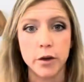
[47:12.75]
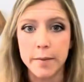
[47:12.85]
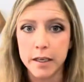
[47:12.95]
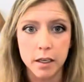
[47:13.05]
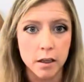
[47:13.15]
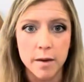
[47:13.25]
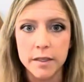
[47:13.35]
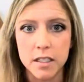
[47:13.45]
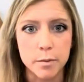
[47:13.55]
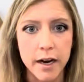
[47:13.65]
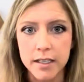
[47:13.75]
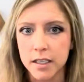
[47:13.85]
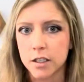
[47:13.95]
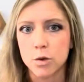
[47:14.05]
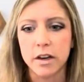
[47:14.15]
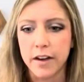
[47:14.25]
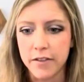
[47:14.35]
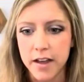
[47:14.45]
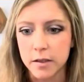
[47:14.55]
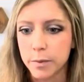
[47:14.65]
I'm in Columbus, Nebraska,
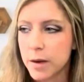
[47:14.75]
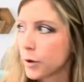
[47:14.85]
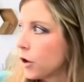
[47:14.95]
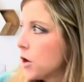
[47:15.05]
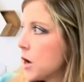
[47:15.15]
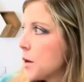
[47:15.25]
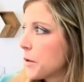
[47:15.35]
25,000 people,